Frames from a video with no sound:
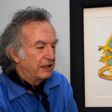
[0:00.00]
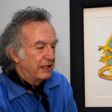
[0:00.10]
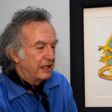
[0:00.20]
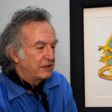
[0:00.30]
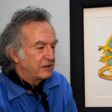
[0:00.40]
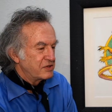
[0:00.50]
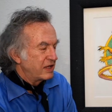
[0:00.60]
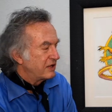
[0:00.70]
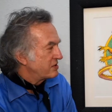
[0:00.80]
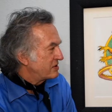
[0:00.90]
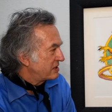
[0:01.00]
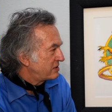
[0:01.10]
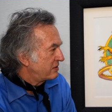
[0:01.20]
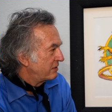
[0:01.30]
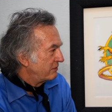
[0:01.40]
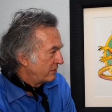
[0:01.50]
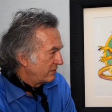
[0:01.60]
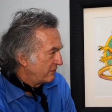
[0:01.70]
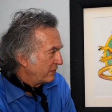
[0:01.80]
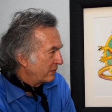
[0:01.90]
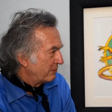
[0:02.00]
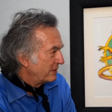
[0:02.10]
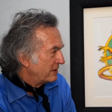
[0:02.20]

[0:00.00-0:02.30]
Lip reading: And designed the sets for the film.